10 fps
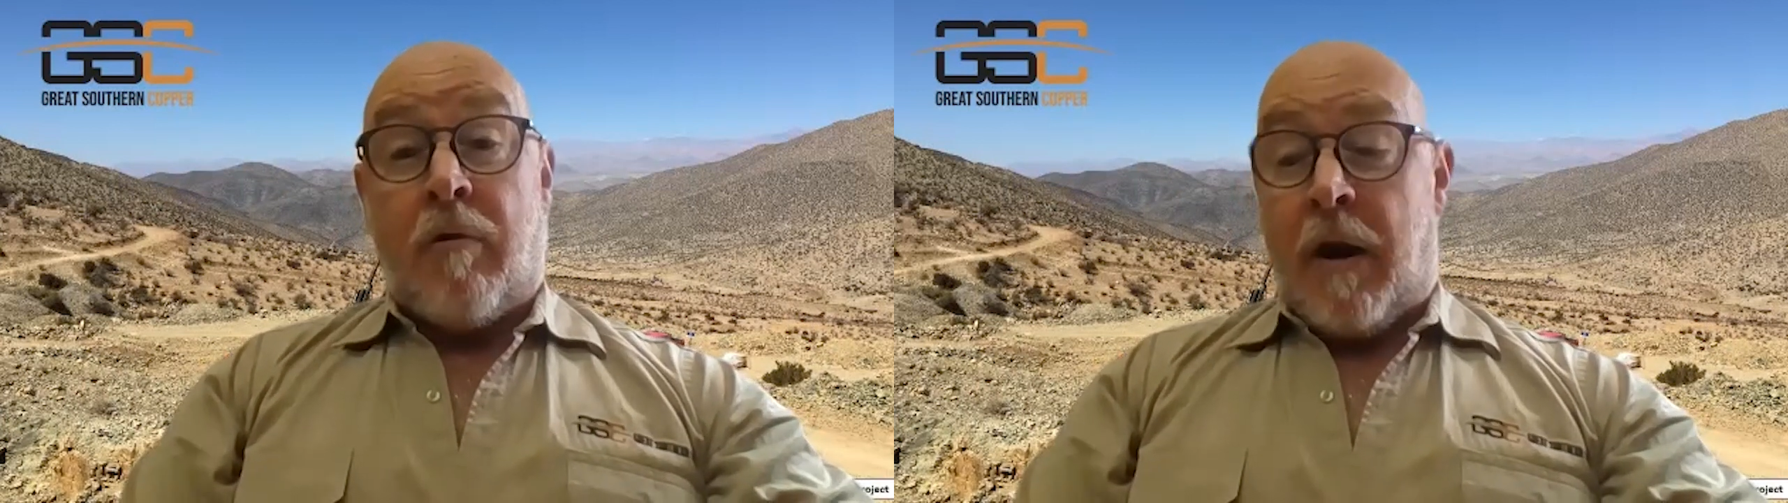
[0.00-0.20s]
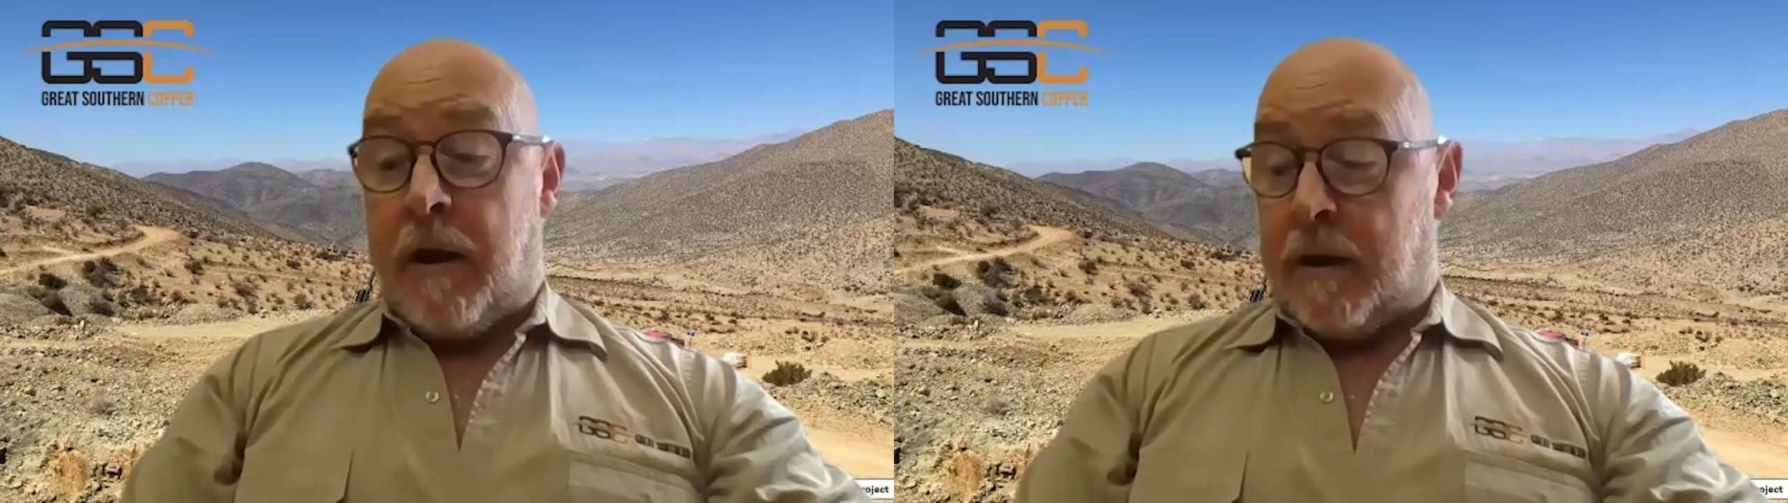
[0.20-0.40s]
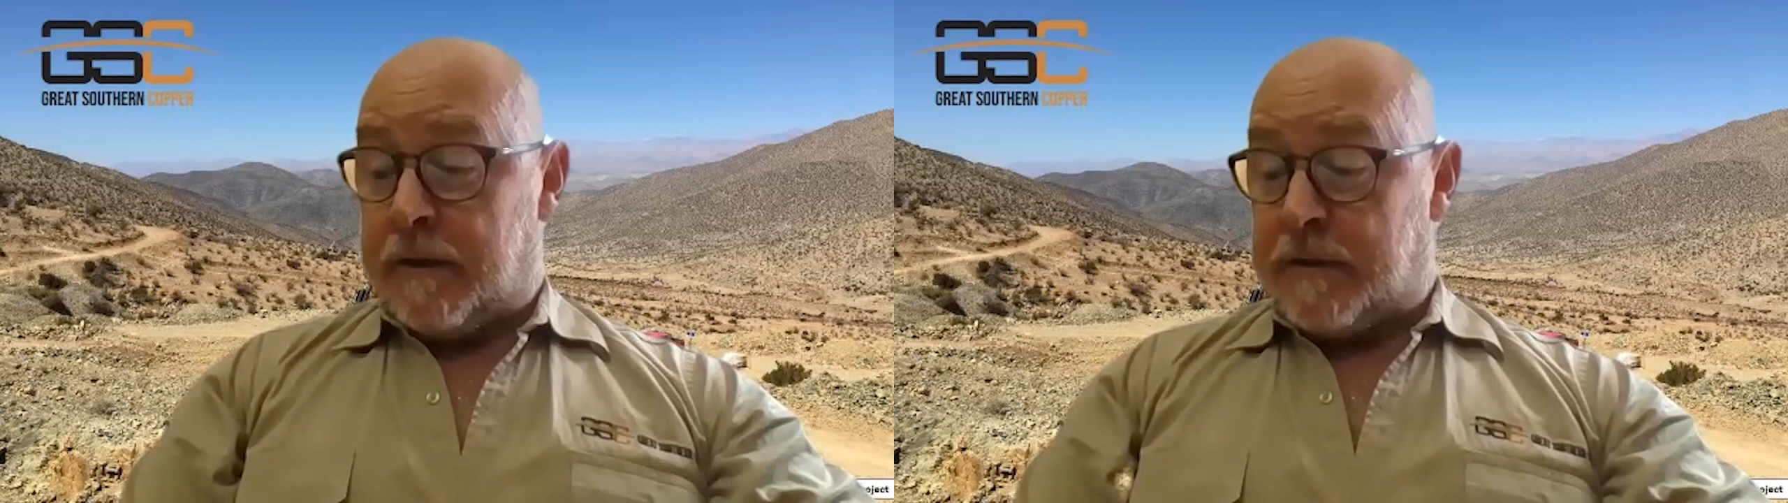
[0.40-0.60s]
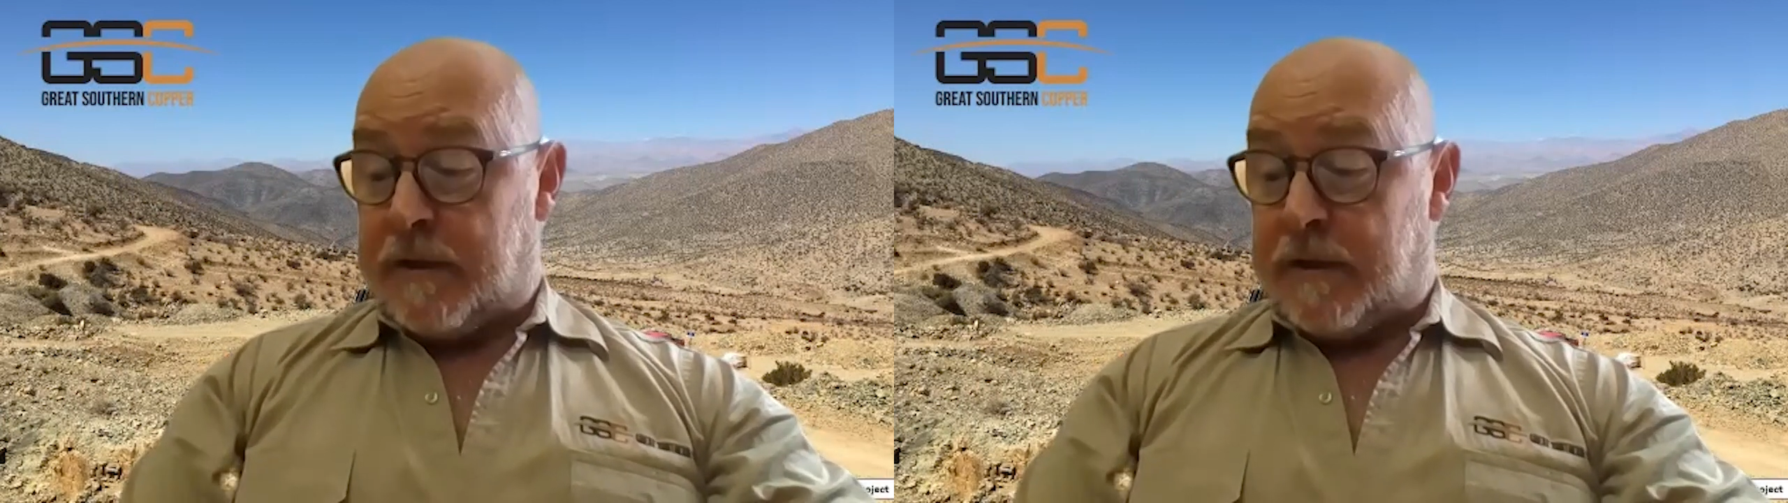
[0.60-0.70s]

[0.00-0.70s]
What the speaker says: grading at